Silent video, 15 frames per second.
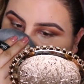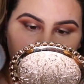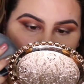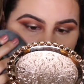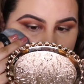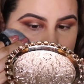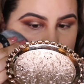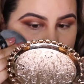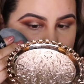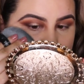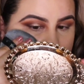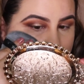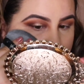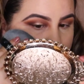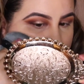Oh, that
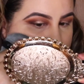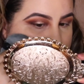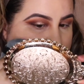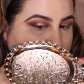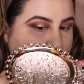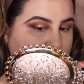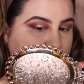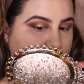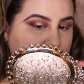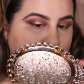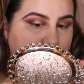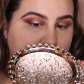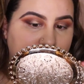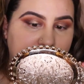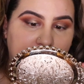definitely helps
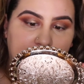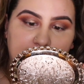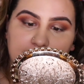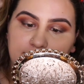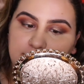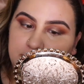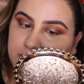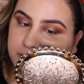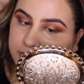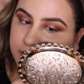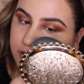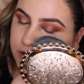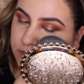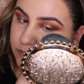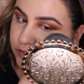a
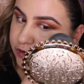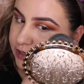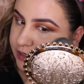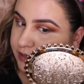lot more.